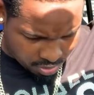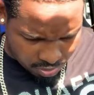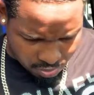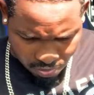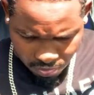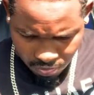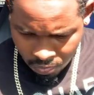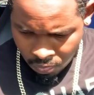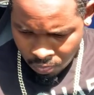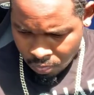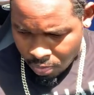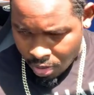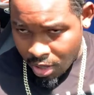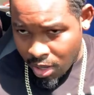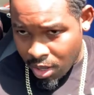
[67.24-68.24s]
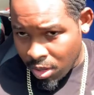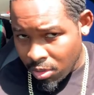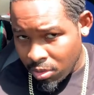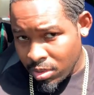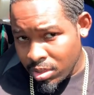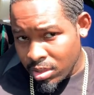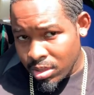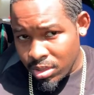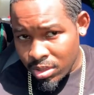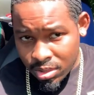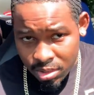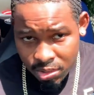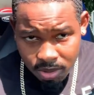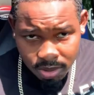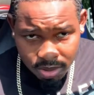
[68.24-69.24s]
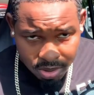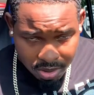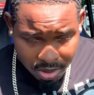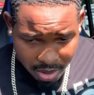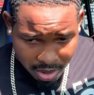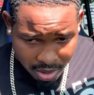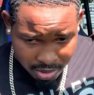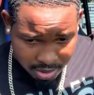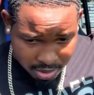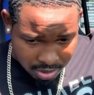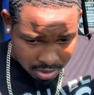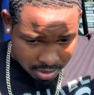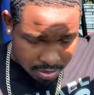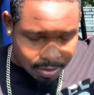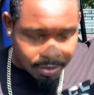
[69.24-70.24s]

Oh, wow. Yes.